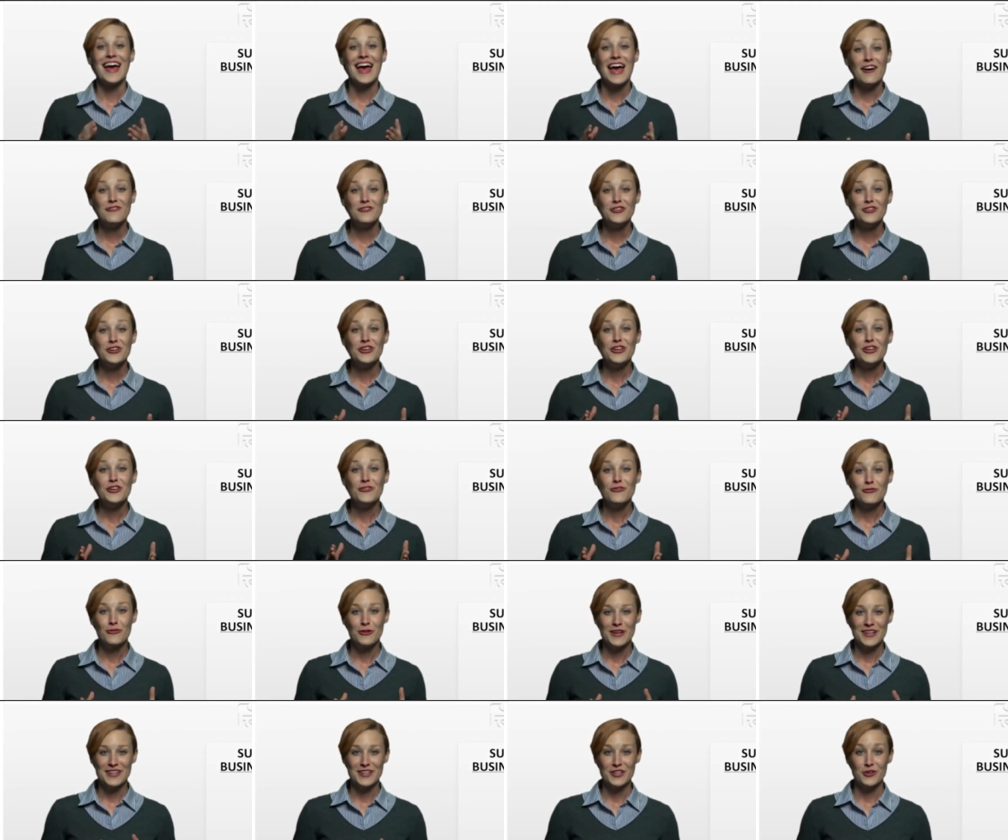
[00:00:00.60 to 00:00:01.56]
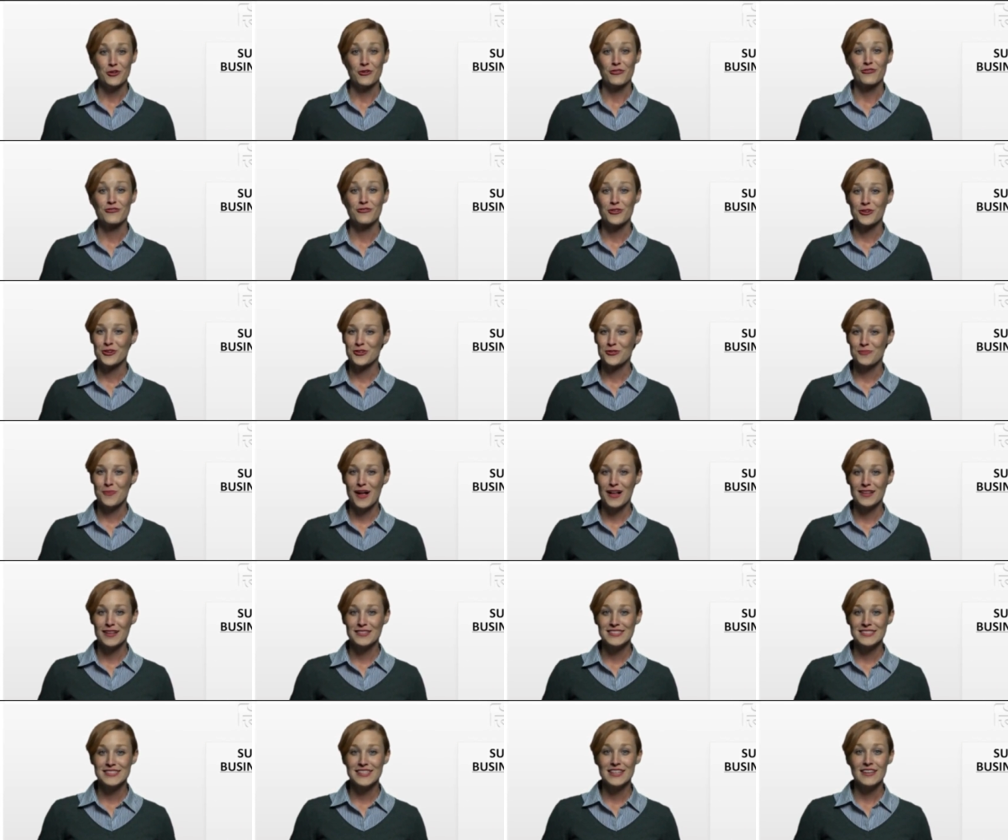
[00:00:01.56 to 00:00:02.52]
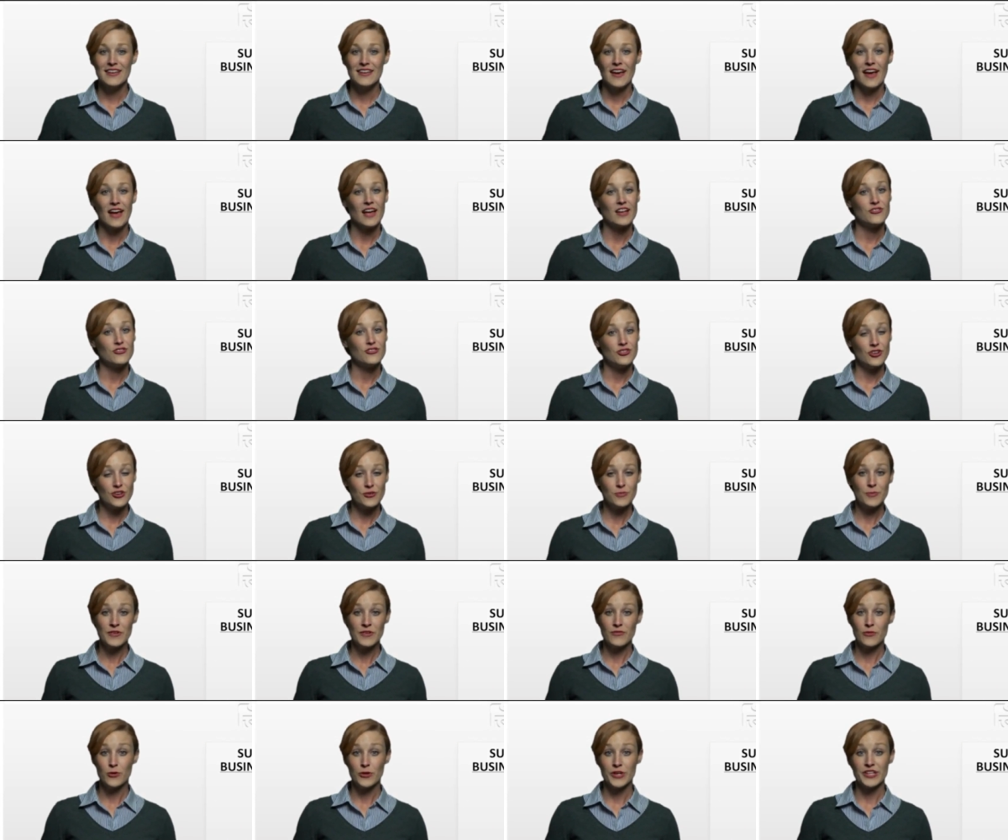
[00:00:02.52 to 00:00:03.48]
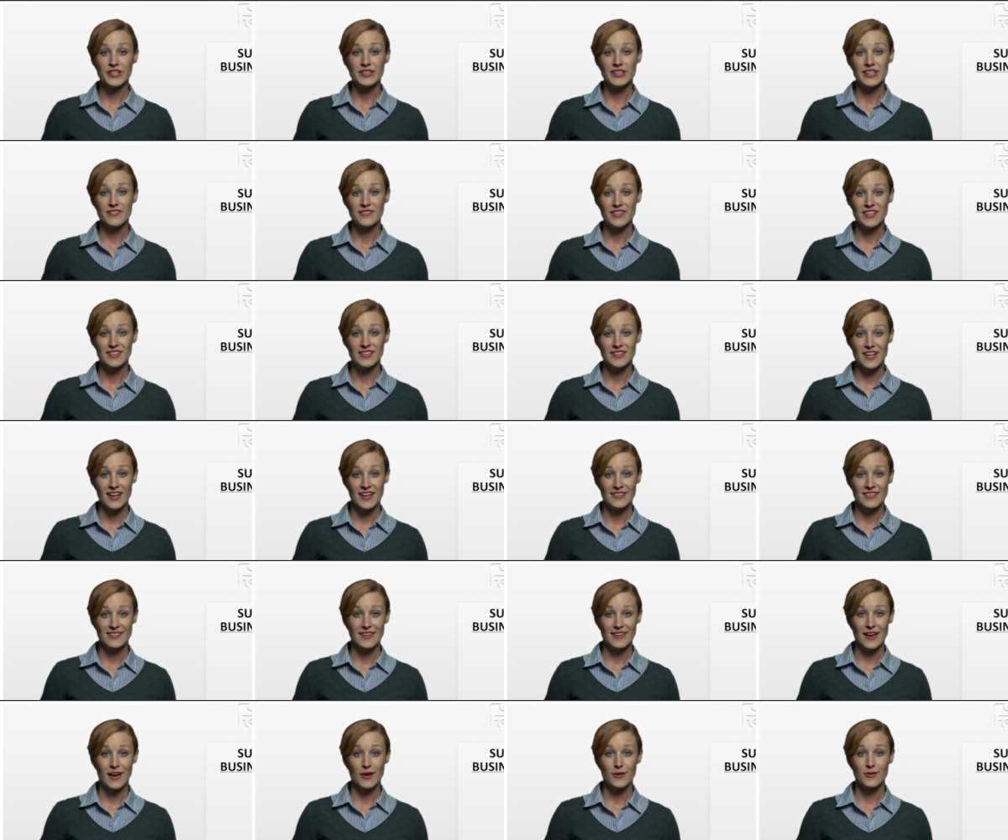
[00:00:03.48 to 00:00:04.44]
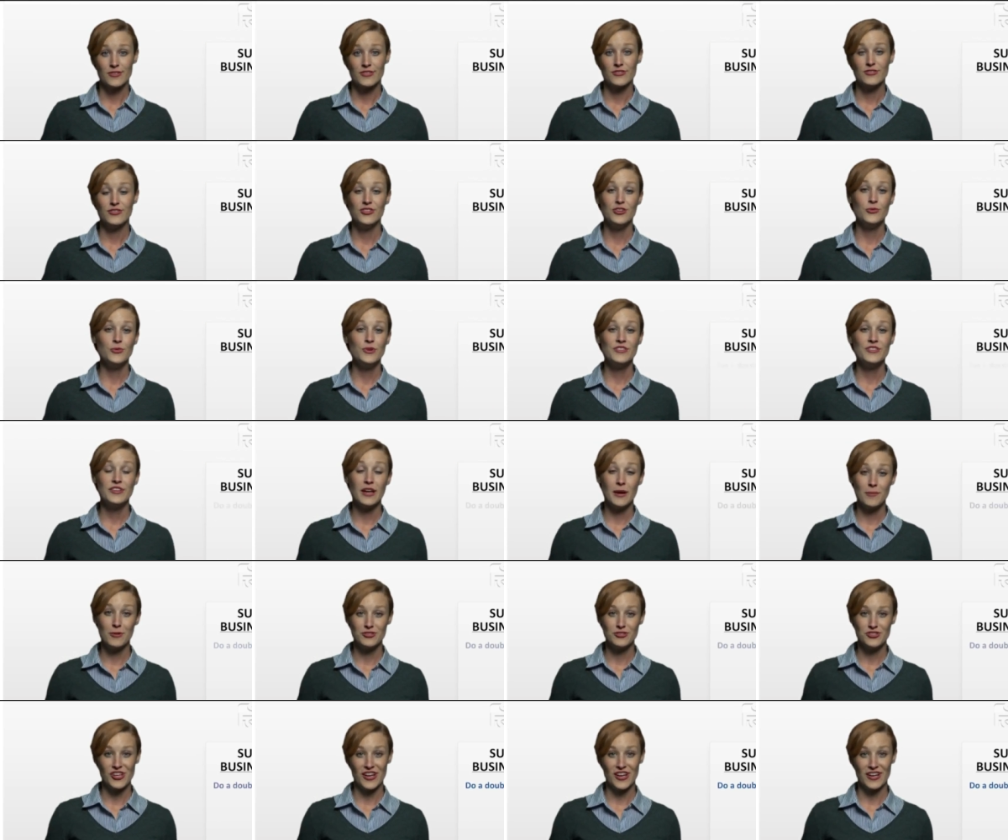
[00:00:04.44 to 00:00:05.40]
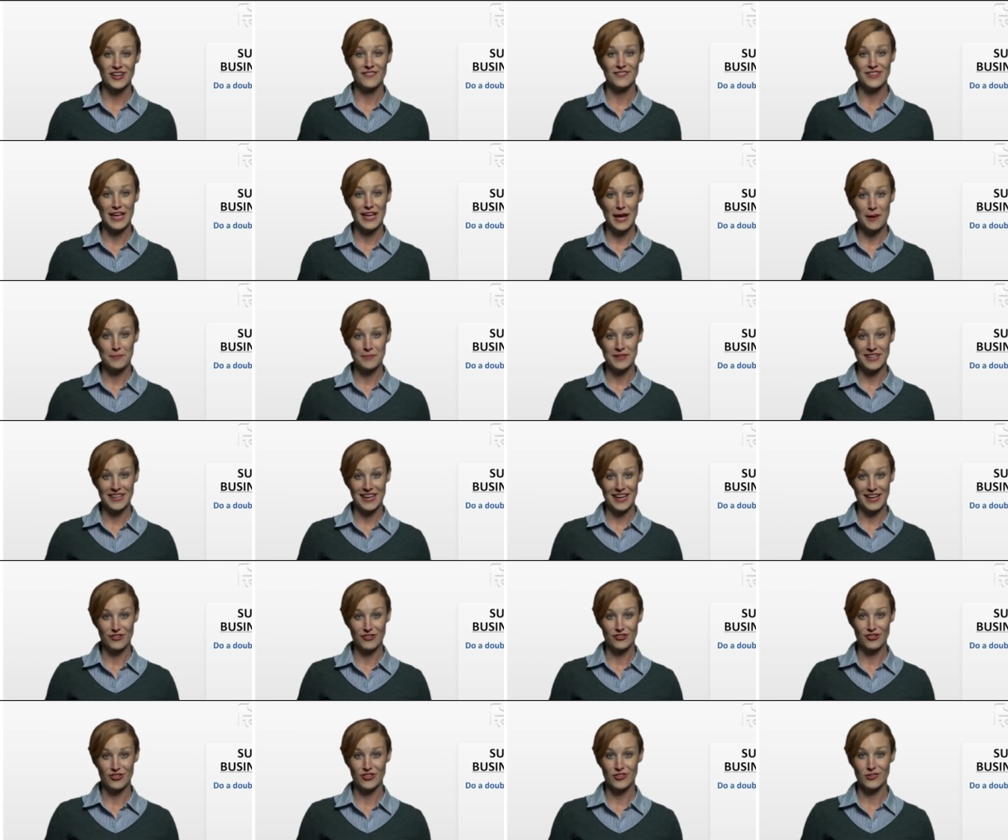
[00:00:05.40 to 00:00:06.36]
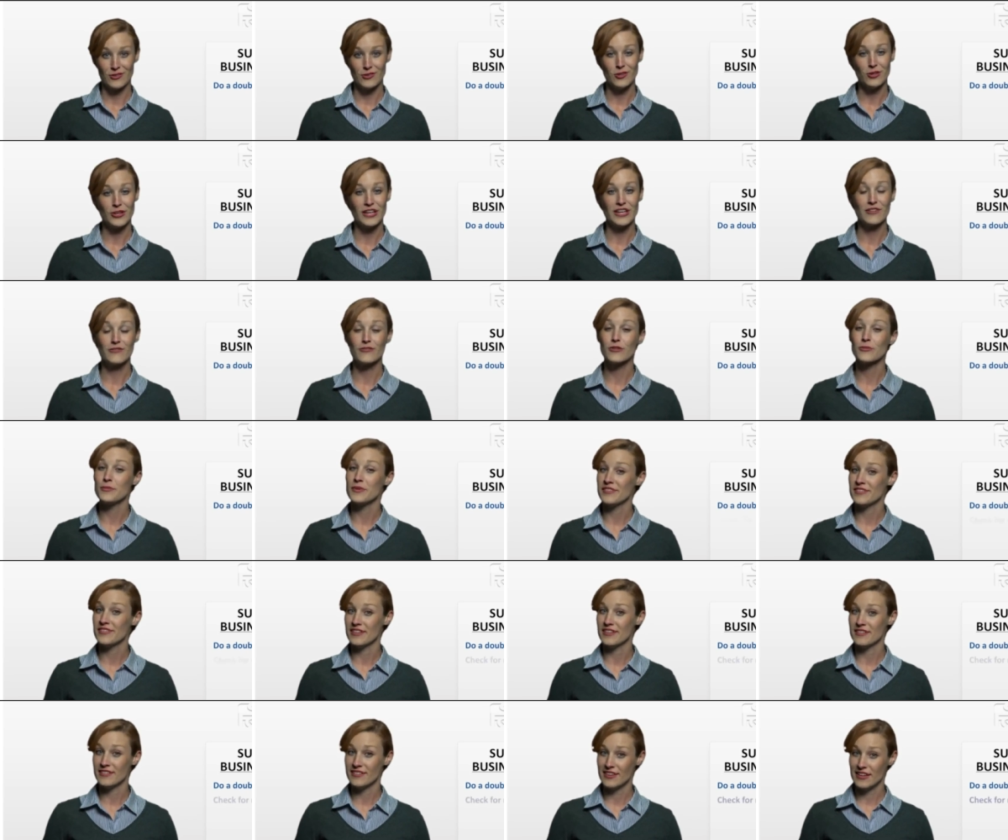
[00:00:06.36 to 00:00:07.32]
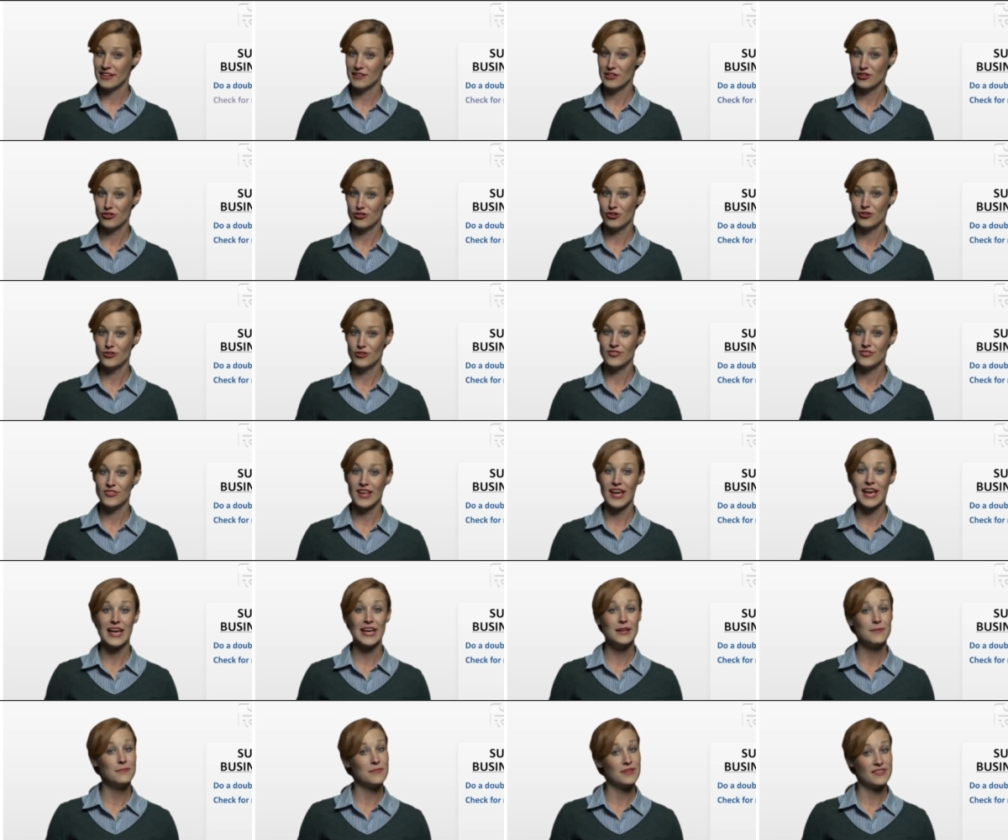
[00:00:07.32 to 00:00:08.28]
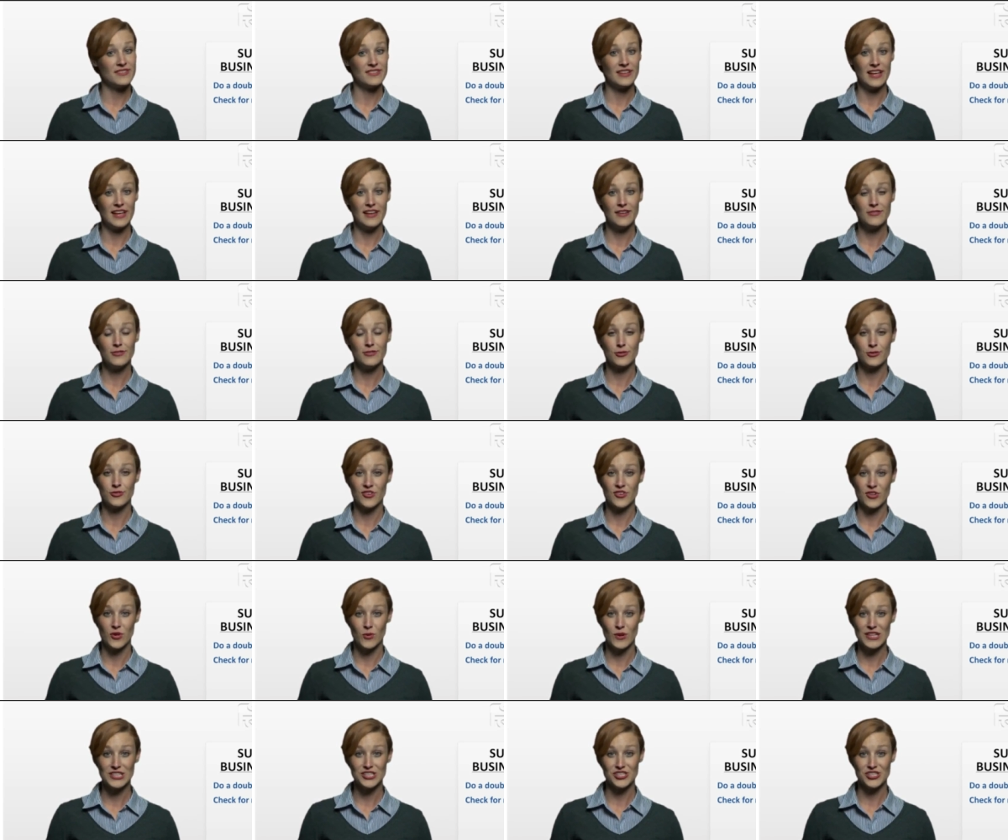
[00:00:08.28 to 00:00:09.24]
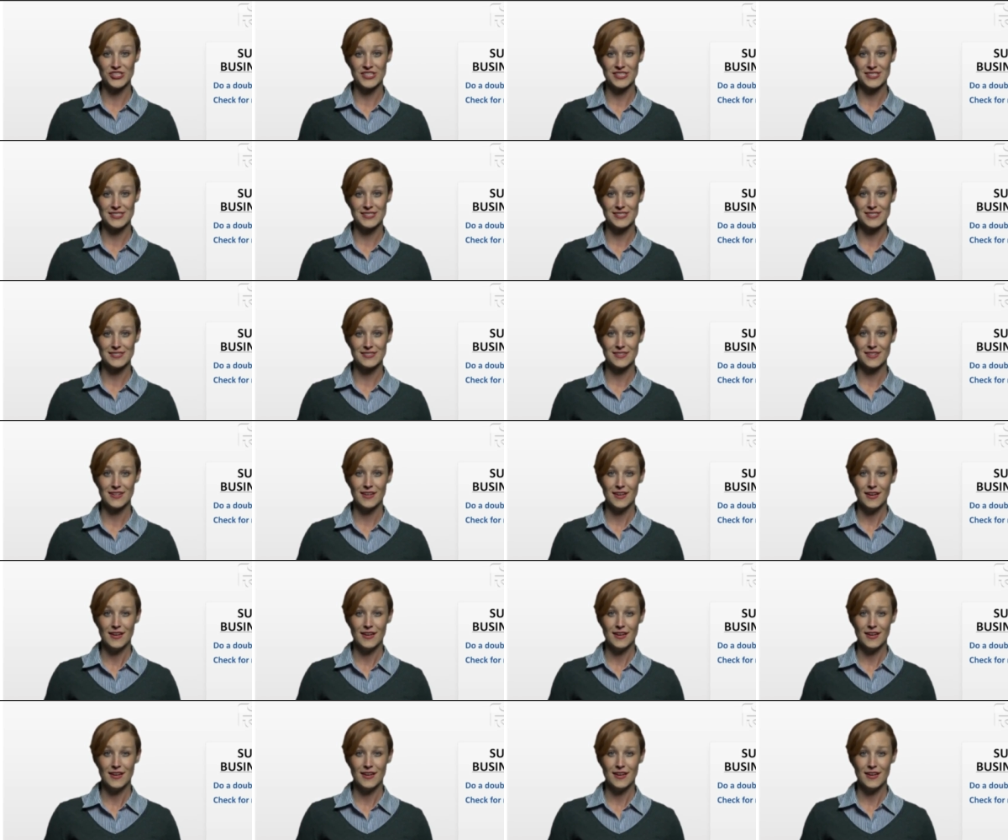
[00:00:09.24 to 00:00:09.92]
After you've written your first policy and just before you leave the client's house, do a double check of the application, looking for missing signatures and missing answers to questions.